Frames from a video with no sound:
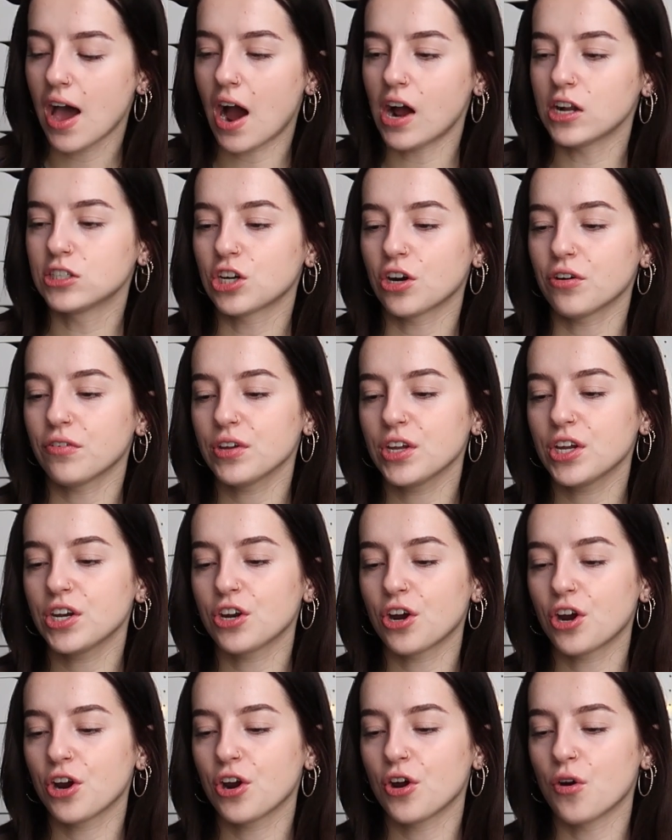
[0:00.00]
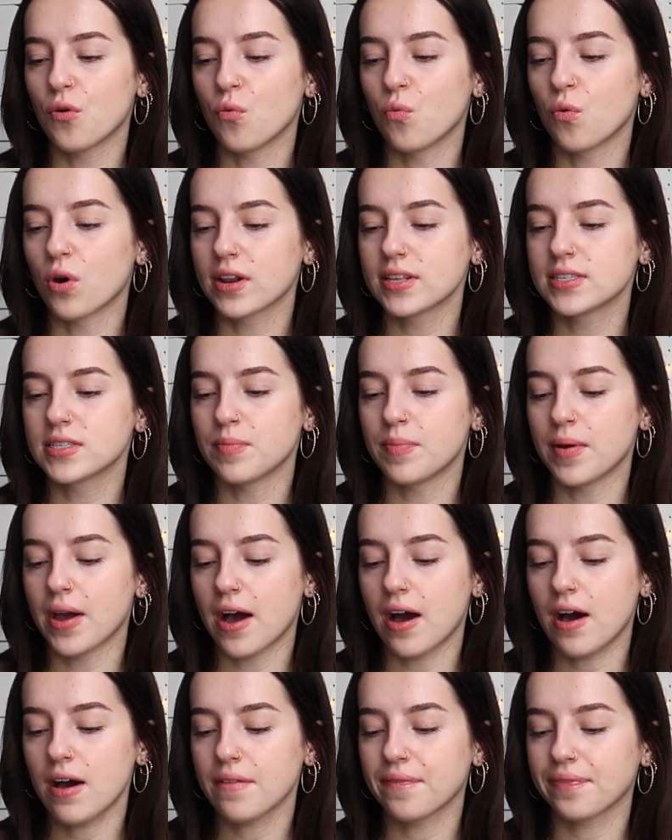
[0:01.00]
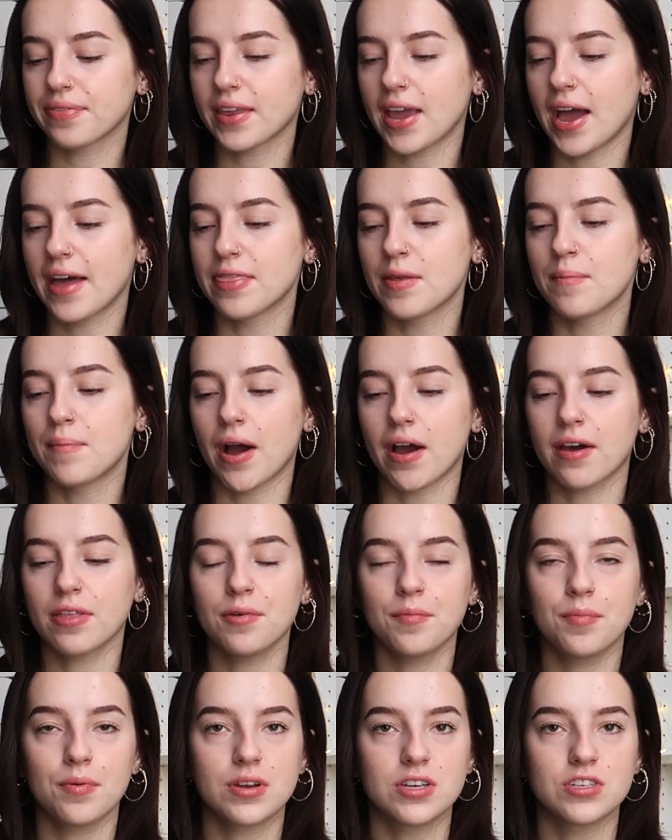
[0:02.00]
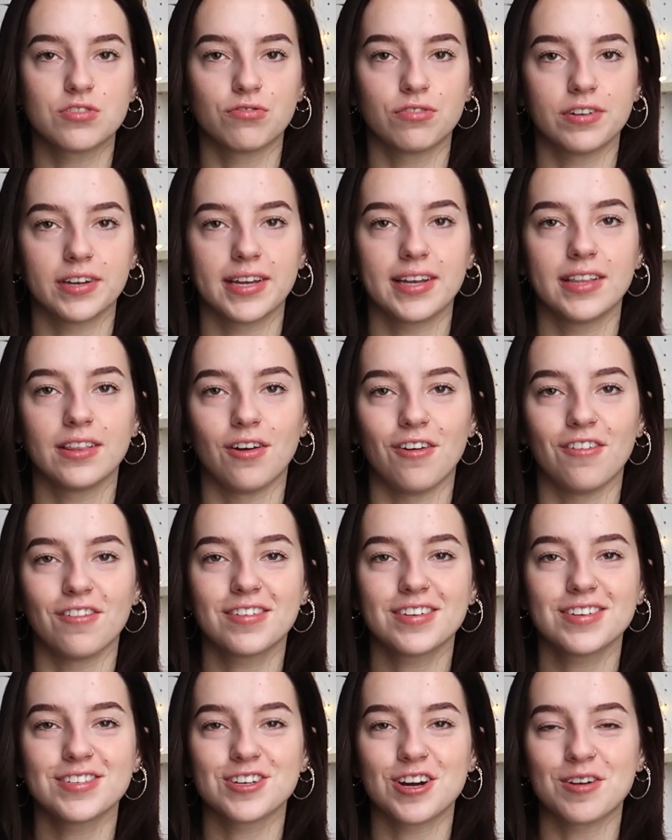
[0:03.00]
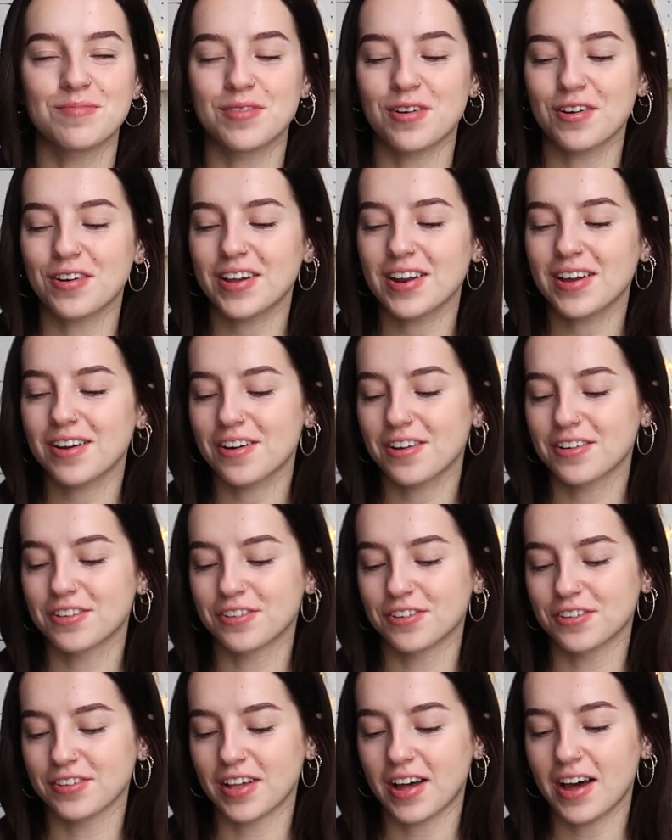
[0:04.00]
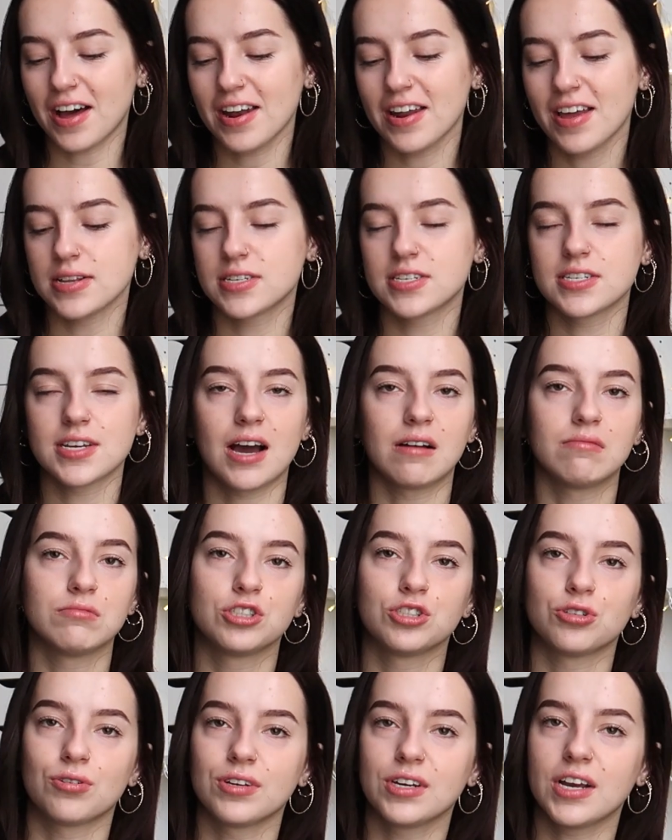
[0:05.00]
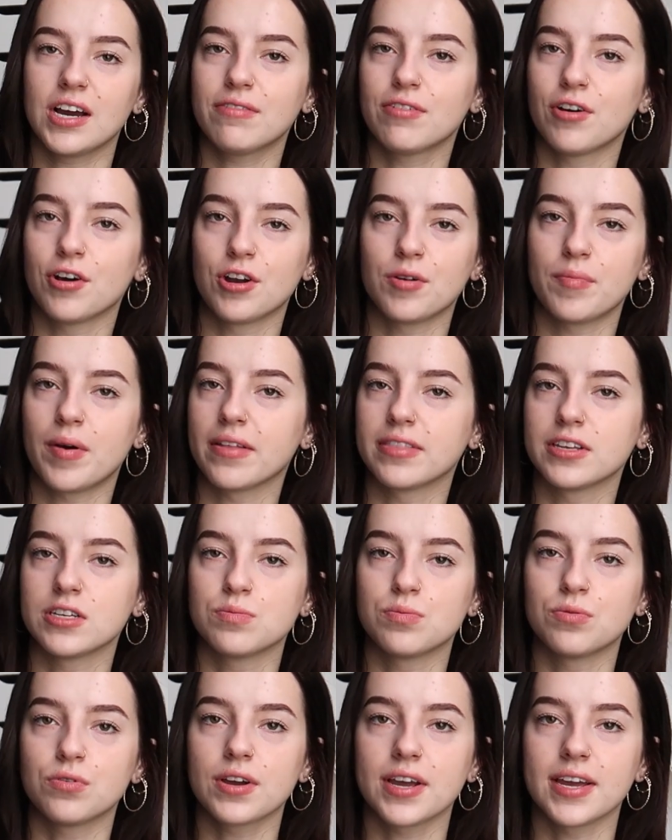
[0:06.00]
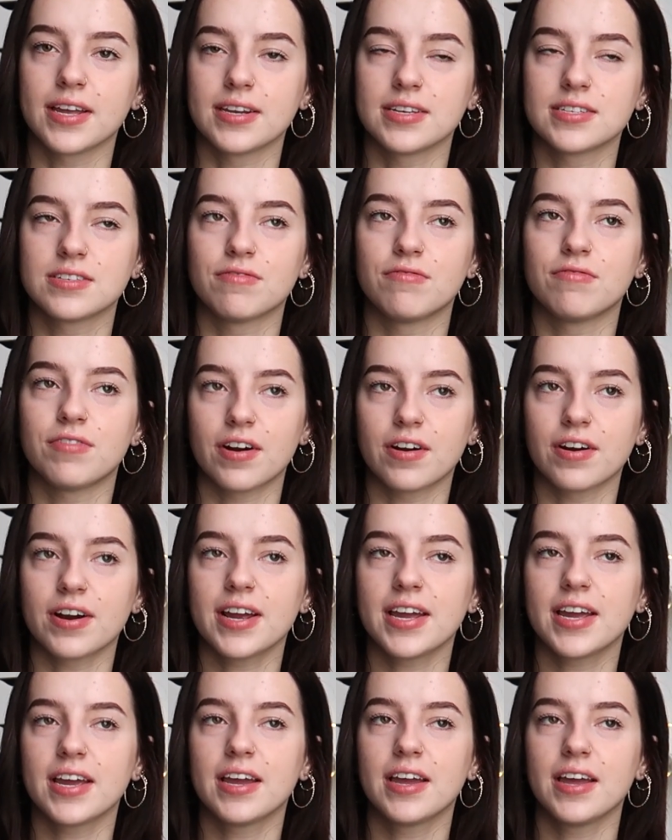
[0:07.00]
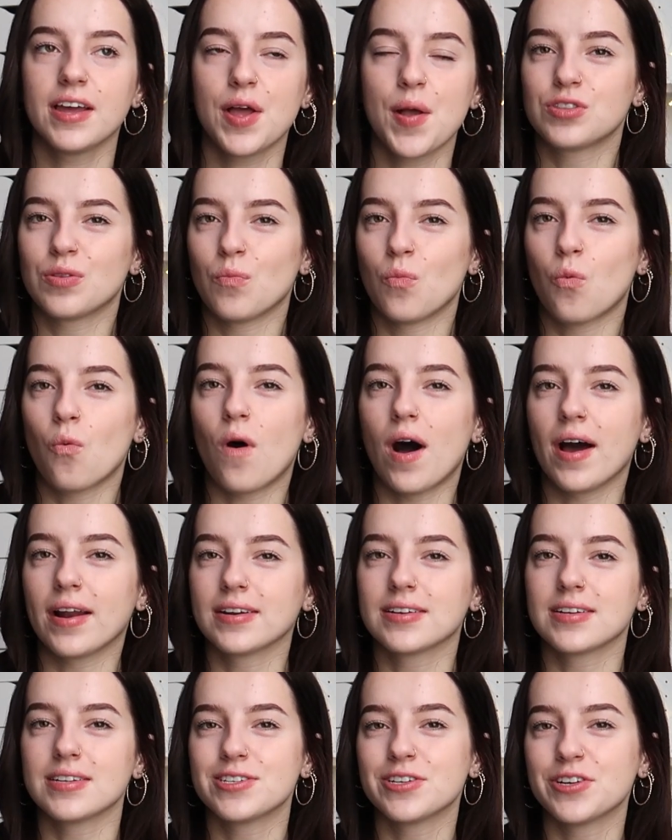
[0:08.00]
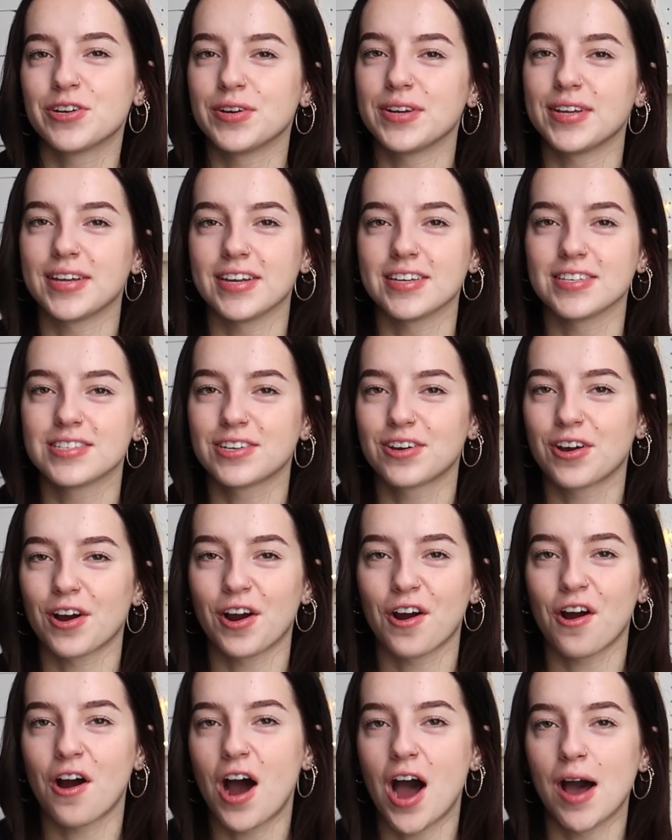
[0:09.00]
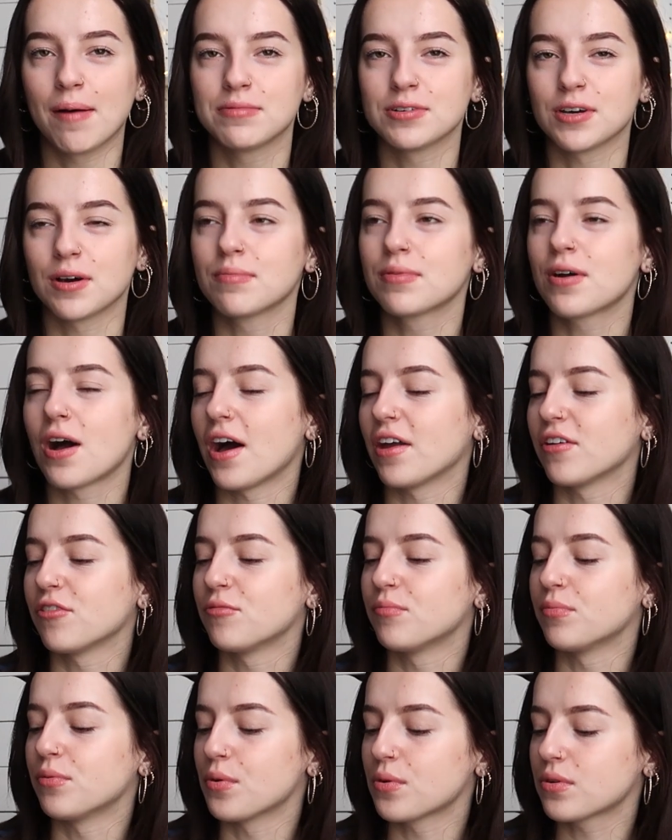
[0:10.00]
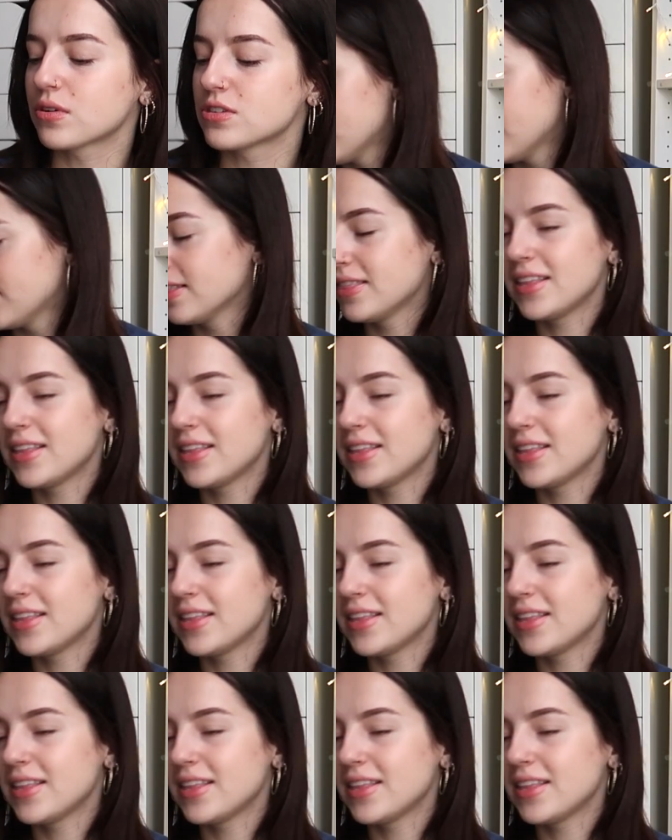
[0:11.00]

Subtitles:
I don't really know what it's about, and the back of the book is really long, so I'm not going to go through that. I'm sure you have heard about this book. It is very 1 to 2 years ago hyped up kind of books.